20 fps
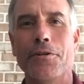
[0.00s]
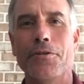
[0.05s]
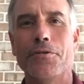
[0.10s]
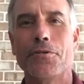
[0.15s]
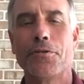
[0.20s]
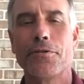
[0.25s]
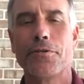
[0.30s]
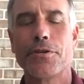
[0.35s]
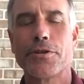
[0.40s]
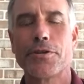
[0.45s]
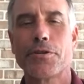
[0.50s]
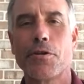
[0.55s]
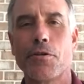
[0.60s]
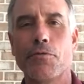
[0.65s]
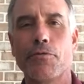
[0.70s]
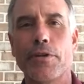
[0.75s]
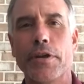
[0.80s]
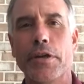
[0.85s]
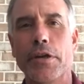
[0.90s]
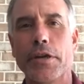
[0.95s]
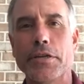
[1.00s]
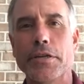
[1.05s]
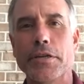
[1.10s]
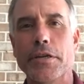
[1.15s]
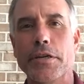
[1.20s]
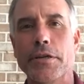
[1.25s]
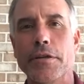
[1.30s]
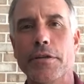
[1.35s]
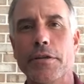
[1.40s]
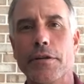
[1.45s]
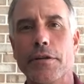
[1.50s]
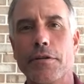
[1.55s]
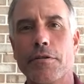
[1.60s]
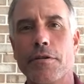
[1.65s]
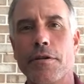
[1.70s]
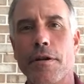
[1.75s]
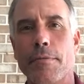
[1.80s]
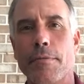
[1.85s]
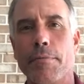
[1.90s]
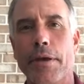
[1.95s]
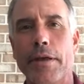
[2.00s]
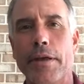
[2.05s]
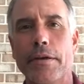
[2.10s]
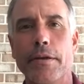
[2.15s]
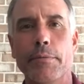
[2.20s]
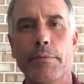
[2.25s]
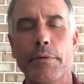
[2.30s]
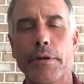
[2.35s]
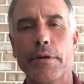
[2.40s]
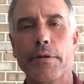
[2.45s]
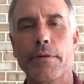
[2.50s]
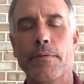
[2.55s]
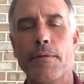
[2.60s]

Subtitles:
during this COVID-19 pandemic.